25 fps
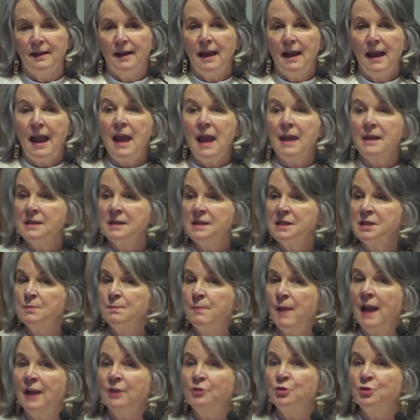And
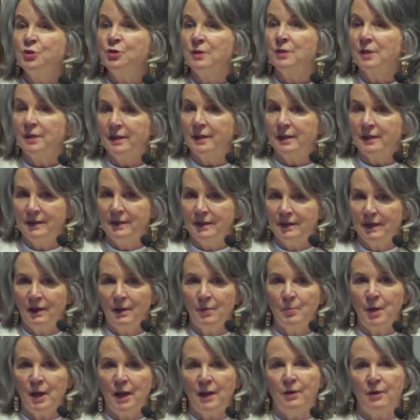especially
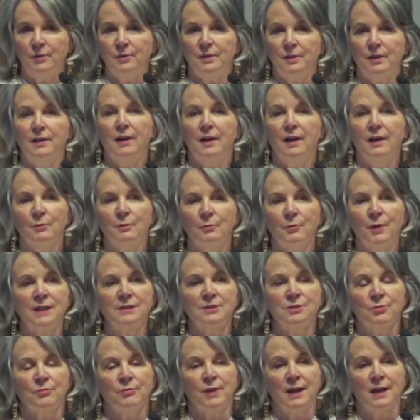about our
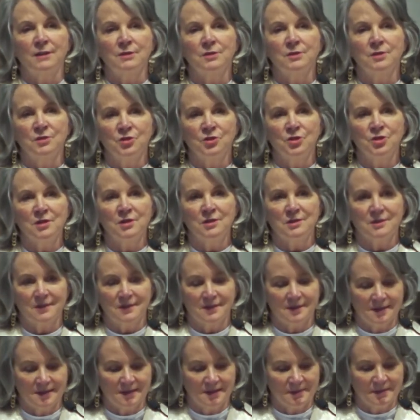resurrected
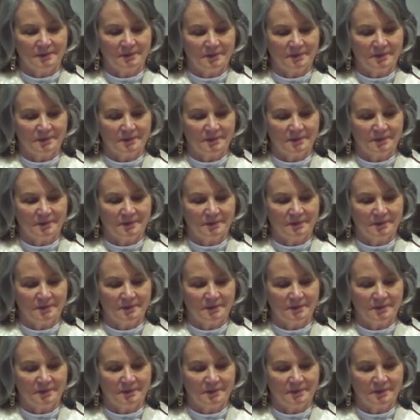Jesus.